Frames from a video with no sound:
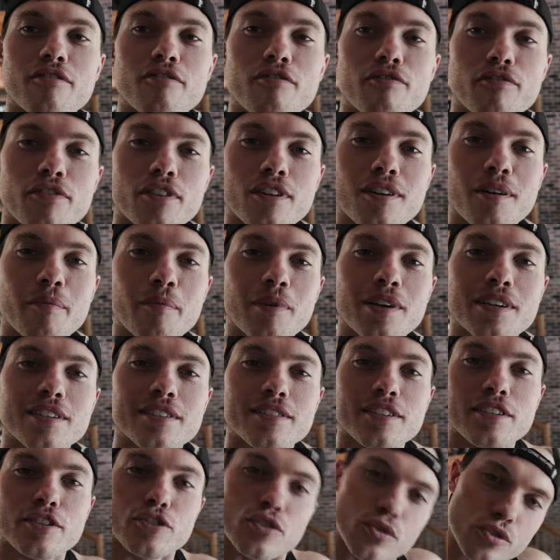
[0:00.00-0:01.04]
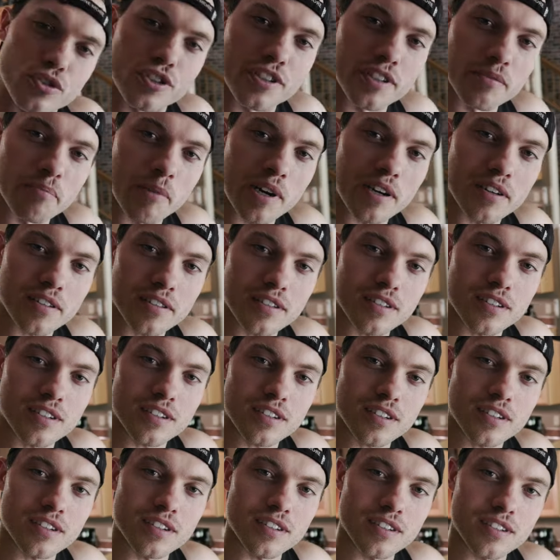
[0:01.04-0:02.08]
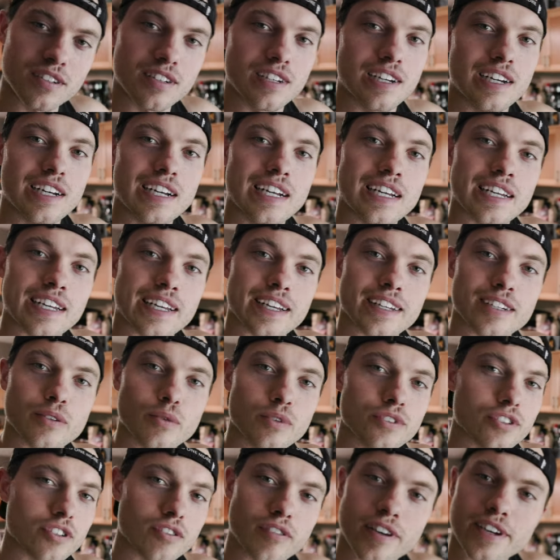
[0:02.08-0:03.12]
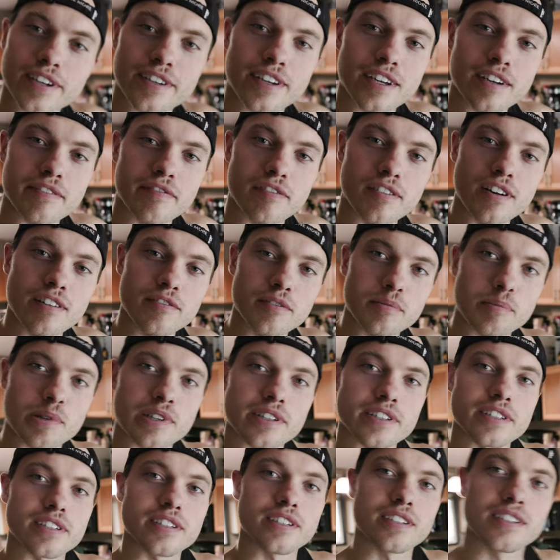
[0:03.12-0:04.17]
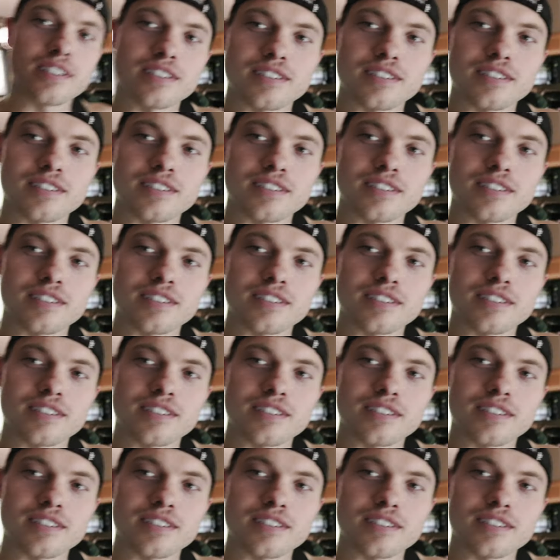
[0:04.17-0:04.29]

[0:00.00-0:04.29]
from the Eugene Marathon, and it was a great day for everybody.